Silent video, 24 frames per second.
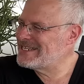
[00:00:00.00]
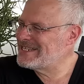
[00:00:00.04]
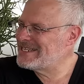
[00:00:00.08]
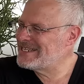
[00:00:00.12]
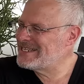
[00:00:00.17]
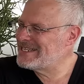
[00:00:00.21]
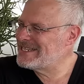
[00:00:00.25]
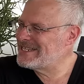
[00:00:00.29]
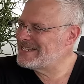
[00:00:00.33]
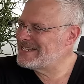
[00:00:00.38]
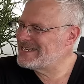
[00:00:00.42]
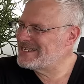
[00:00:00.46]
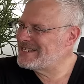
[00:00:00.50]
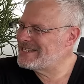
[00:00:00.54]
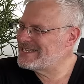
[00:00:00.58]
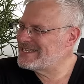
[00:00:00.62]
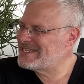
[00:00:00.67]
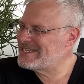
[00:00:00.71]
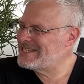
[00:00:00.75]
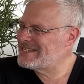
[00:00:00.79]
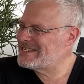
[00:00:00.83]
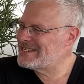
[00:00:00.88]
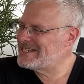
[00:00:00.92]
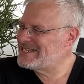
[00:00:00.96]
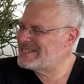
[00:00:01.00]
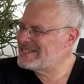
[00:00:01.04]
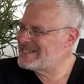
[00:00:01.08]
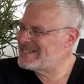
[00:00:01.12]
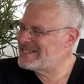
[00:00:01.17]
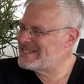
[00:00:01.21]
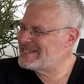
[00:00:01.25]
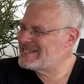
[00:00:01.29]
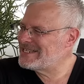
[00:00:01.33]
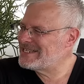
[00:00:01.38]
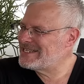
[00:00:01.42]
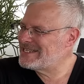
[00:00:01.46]

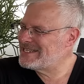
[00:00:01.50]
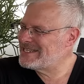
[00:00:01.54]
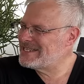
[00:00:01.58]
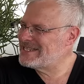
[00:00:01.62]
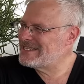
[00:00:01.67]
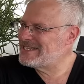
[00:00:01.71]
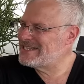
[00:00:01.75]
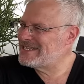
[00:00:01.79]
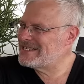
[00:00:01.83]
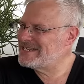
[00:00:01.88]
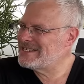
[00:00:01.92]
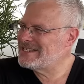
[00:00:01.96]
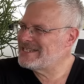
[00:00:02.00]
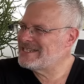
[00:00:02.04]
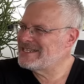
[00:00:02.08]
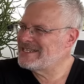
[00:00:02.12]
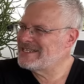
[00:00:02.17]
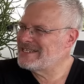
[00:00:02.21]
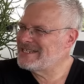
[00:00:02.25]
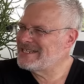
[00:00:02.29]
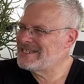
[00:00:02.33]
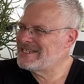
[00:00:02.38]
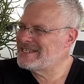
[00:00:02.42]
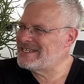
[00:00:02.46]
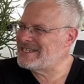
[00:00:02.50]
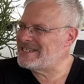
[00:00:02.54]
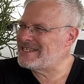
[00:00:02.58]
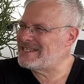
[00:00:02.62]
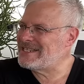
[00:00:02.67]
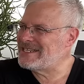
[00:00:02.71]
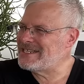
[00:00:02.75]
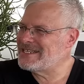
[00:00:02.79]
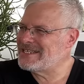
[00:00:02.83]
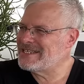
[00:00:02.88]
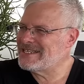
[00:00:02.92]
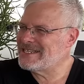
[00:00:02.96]

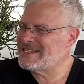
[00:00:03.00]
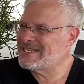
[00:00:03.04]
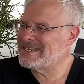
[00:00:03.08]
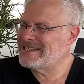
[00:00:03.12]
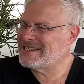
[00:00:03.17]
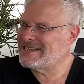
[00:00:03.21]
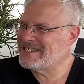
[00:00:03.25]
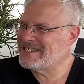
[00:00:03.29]
(not speaking)